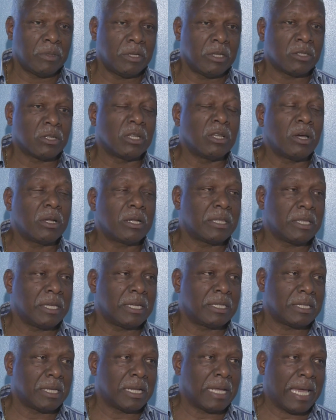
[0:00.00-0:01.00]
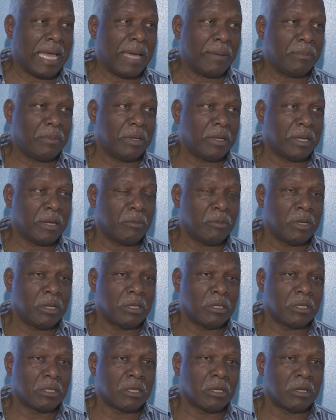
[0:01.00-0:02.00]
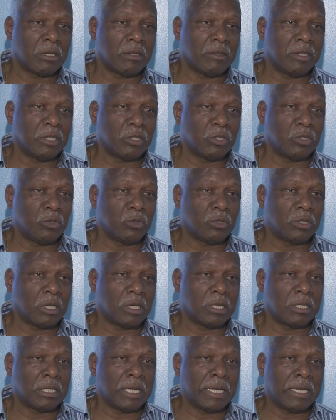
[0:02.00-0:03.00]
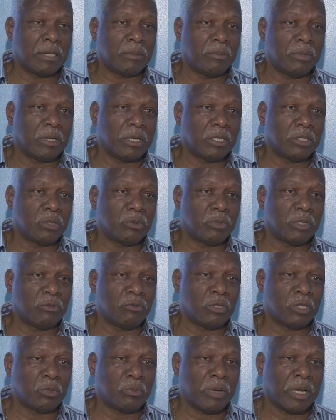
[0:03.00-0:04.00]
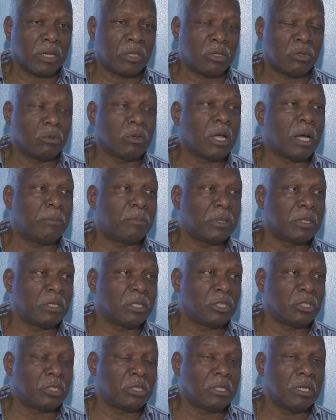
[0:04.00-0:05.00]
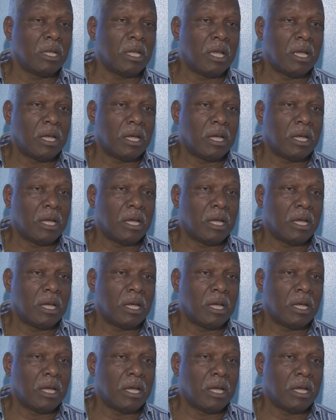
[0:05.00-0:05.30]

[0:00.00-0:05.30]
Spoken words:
There's a of things that are happening. I mean, there's a lot of issues that are taking place with respect to competition.